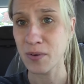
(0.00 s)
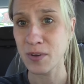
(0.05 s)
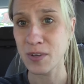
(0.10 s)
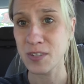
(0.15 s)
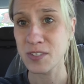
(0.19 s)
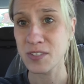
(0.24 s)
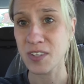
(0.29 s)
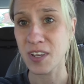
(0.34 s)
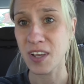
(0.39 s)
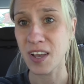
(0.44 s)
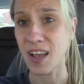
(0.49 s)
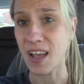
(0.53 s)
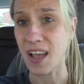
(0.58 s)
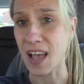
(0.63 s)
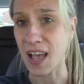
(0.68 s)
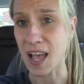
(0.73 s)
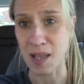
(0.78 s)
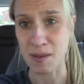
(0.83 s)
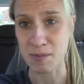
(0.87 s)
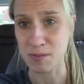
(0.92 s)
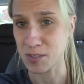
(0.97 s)
was
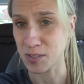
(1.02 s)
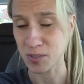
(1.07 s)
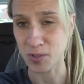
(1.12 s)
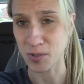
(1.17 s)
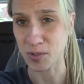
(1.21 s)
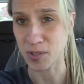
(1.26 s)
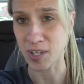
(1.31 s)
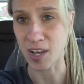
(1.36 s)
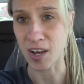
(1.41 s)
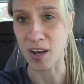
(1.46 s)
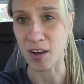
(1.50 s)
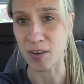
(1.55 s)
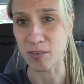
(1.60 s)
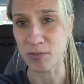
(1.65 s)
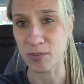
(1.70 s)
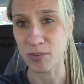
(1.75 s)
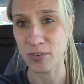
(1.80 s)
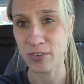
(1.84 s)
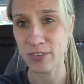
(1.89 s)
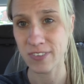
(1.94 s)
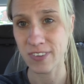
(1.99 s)
absolutely
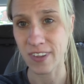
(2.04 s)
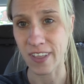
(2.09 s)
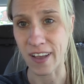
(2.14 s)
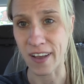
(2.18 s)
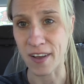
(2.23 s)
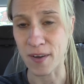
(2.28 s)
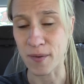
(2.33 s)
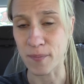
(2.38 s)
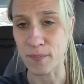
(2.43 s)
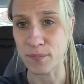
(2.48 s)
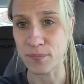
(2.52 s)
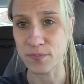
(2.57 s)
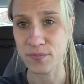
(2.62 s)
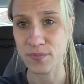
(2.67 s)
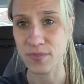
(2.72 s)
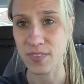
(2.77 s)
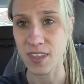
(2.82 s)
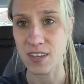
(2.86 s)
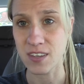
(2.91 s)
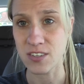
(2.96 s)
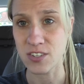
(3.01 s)
awful.
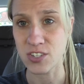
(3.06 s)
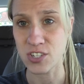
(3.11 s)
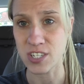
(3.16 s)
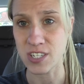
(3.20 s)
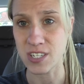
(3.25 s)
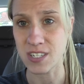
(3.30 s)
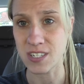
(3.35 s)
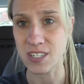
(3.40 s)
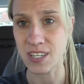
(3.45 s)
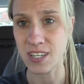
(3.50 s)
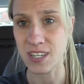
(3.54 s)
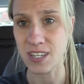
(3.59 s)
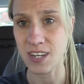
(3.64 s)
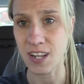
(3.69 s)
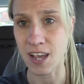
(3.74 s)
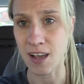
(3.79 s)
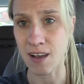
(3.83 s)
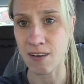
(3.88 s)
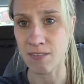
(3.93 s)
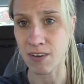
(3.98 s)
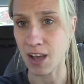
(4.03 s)
She did
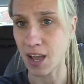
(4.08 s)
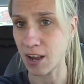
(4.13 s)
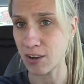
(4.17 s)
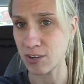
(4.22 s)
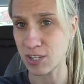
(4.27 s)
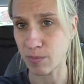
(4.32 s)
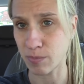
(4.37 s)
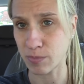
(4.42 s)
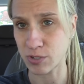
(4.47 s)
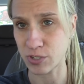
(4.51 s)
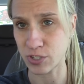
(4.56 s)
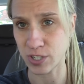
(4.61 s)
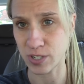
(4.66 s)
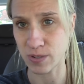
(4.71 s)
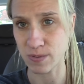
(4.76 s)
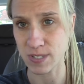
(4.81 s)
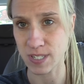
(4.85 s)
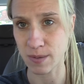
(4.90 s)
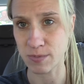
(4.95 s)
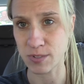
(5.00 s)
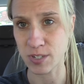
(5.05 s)
have a higher temperature. It
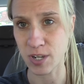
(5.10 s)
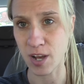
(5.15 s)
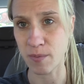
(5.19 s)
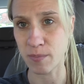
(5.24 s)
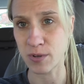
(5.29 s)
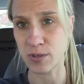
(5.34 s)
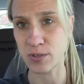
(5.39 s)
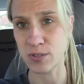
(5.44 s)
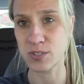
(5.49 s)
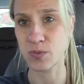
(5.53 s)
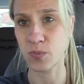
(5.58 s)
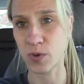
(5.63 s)
was up to almost